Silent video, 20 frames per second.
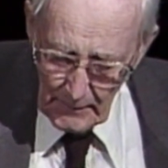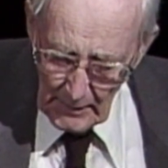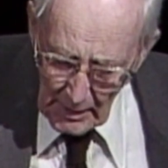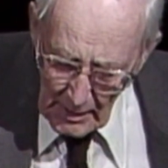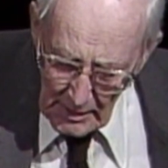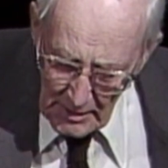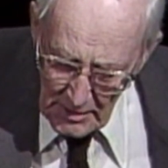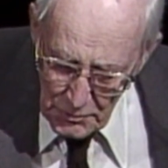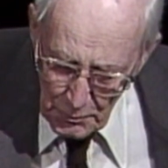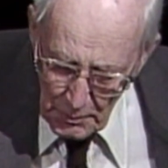
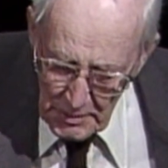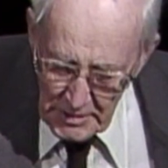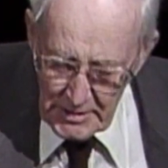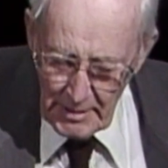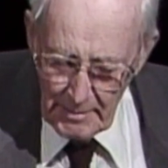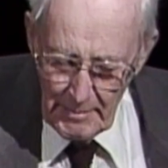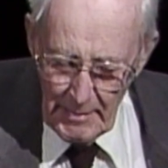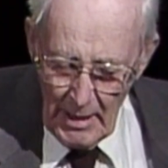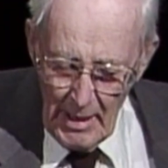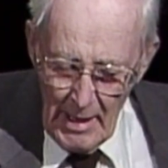It is
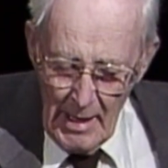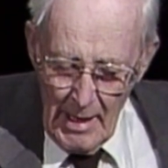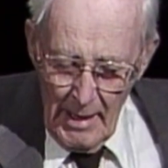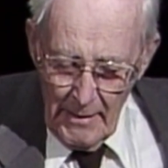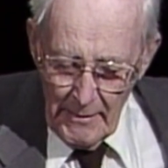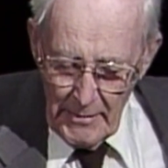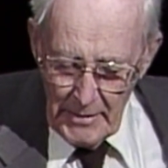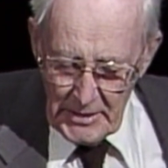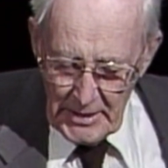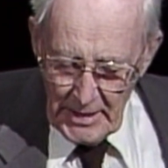wisdom
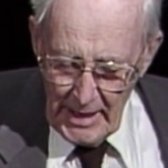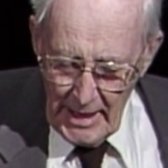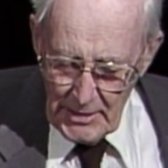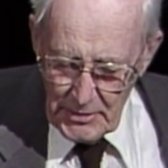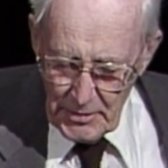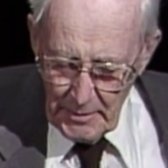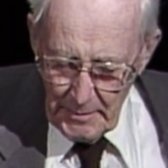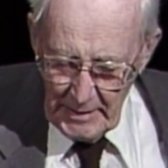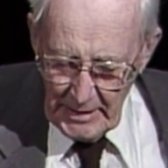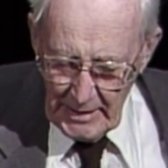that this land
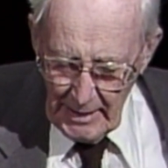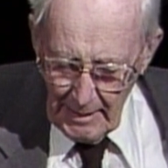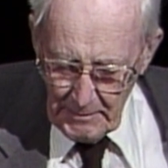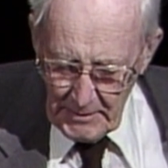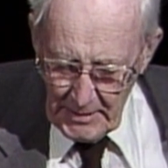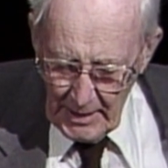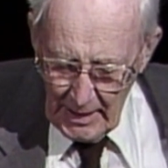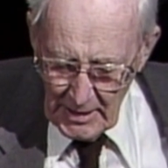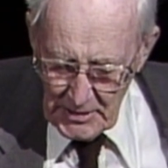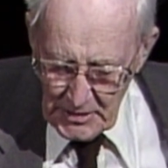should be
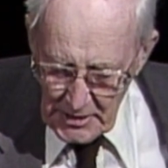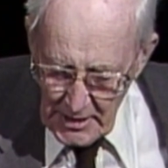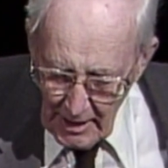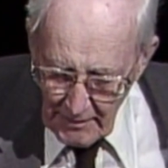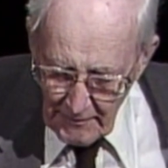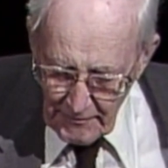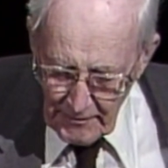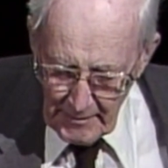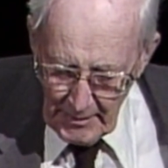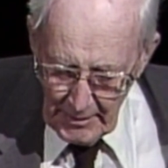kept as
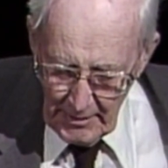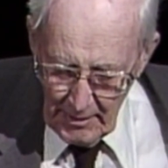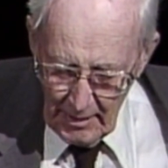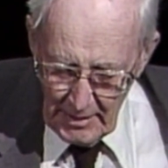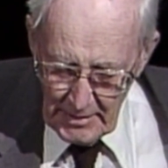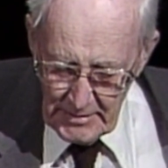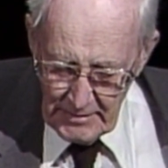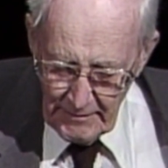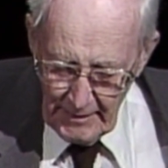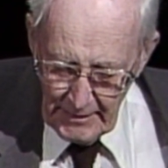yet from the
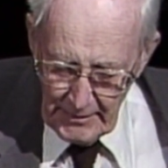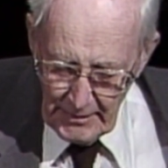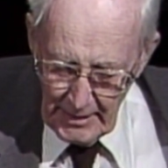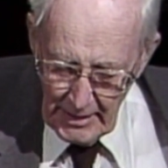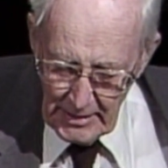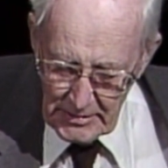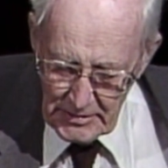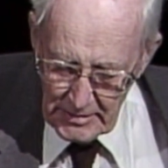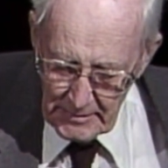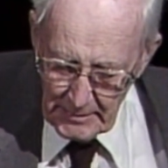knowledge of other
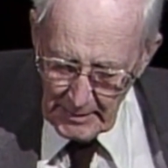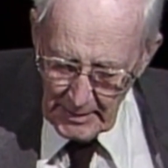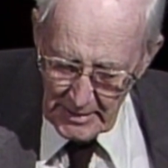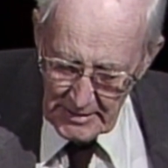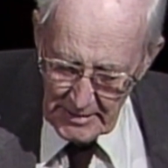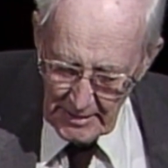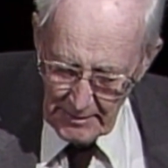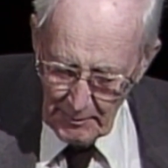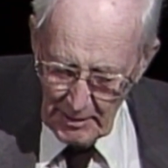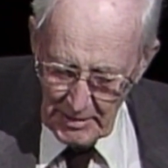nations, because
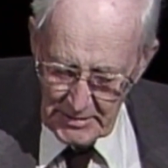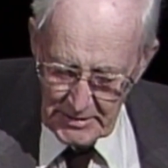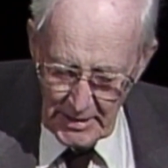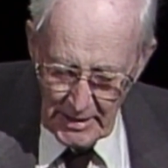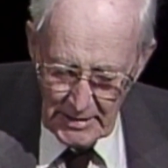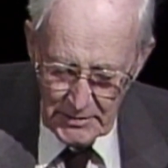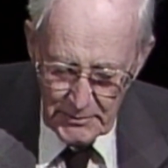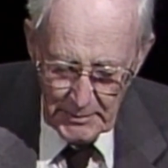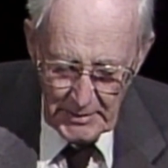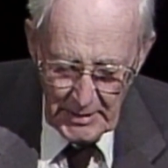otherwise
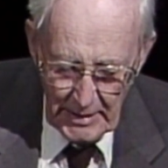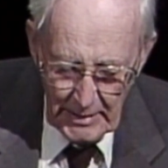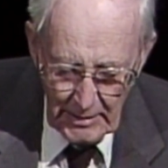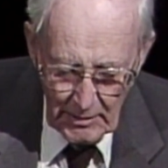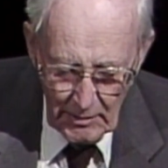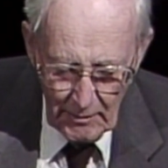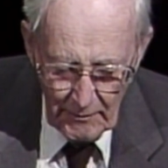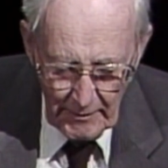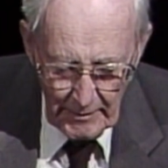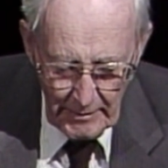kings would take it
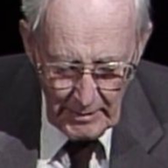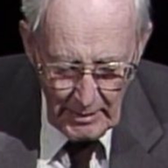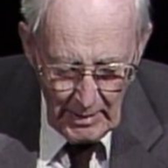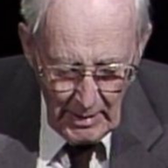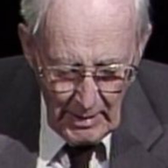over.